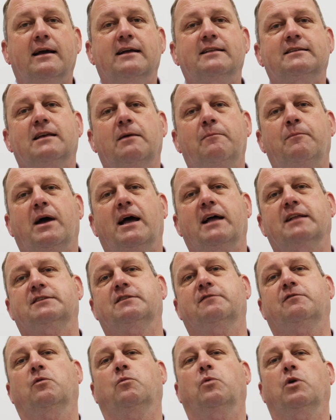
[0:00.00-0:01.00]
In some
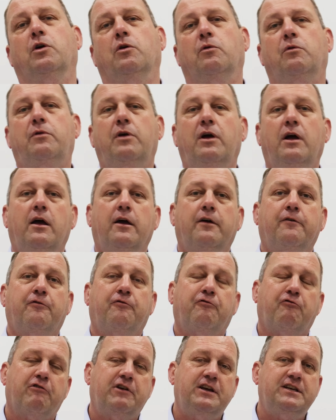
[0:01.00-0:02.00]
parts of the world,
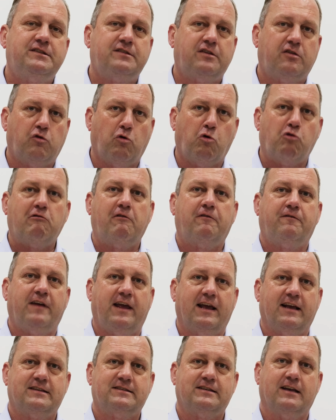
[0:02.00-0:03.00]
freeze-thaw
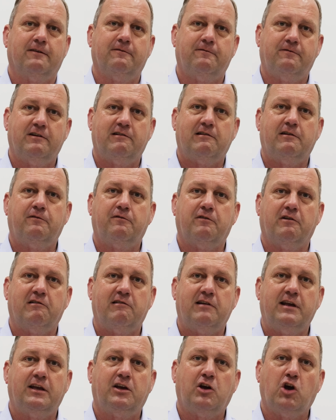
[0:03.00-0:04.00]
effects are
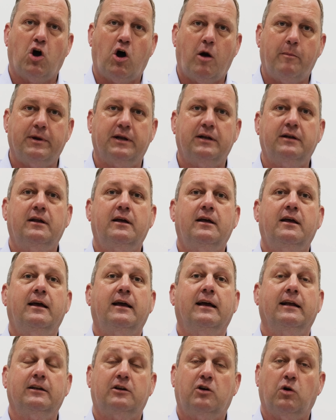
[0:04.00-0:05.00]
very common
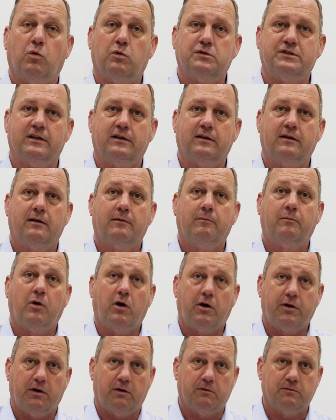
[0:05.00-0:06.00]
in causing
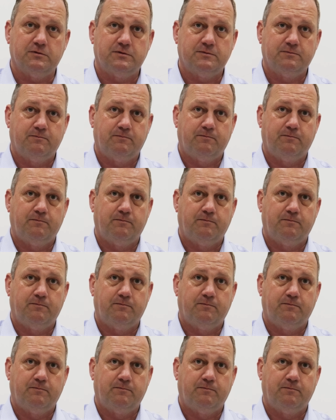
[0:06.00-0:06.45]
potholes.